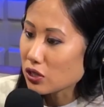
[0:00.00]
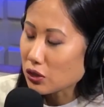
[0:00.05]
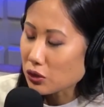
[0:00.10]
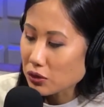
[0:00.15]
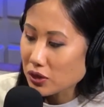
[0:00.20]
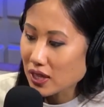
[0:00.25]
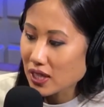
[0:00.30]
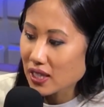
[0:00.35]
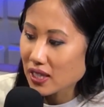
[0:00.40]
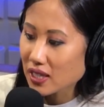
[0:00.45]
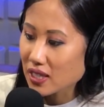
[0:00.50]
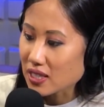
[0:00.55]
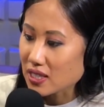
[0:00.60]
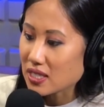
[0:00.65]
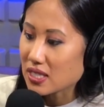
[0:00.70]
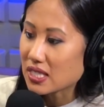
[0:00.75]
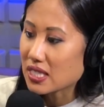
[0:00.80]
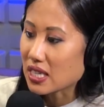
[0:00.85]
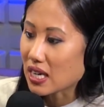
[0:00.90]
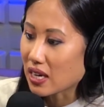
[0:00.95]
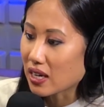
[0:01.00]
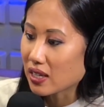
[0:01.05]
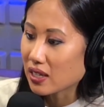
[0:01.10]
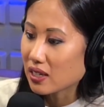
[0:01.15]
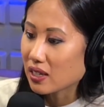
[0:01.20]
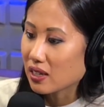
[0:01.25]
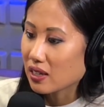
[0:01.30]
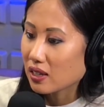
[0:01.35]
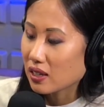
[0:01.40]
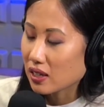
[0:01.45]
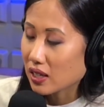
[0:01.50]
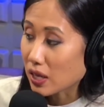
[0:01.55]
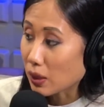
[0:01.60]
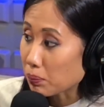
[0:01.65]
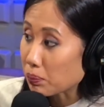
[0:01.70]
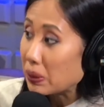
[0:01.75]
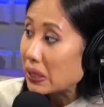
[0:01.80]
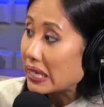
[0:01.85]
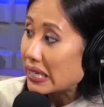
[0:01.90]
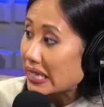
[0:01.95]
So you think he's done
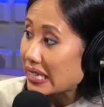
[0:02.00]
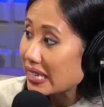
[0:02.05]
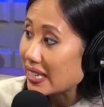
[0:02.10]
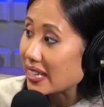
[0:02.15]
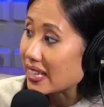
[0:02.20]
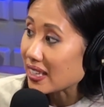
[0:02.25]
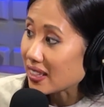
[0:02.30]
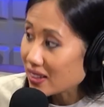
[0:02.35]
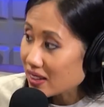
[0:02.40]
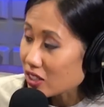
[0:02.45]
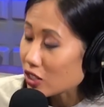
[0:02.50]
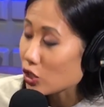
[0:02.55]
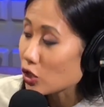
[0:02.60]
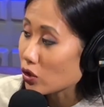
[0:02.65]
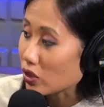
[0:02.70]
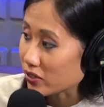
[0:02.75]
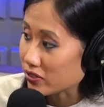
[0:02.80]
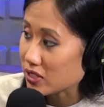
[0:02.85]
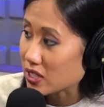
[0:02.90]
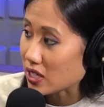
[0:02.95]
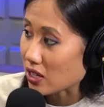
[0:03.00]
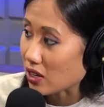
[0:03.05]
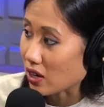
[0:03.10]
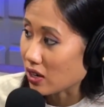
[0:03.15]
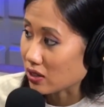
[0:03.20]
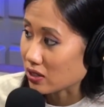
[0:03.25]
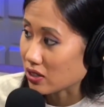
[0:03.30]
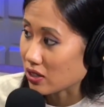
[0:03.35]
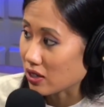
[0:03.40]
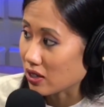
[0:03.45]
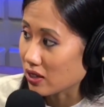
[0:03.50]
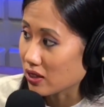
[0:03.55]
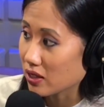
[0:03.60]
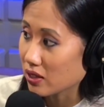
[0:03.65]
competing in the UFC octagon, though?